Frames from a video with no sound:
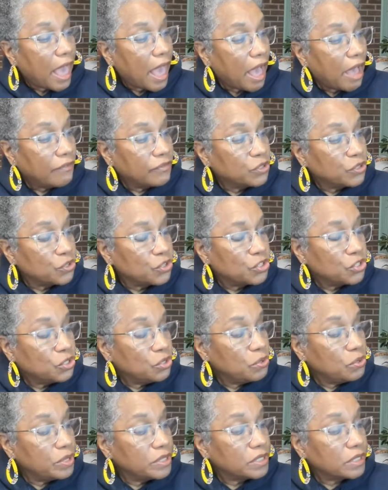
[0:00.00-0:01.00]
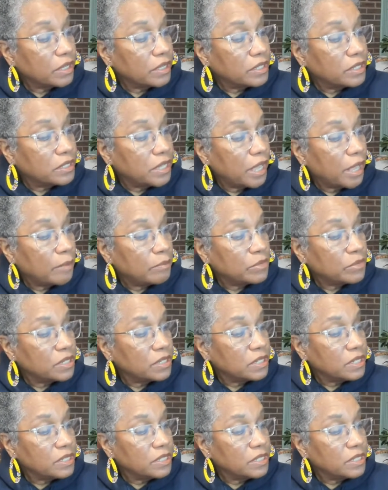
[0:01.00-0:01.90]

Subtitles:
after students attempt to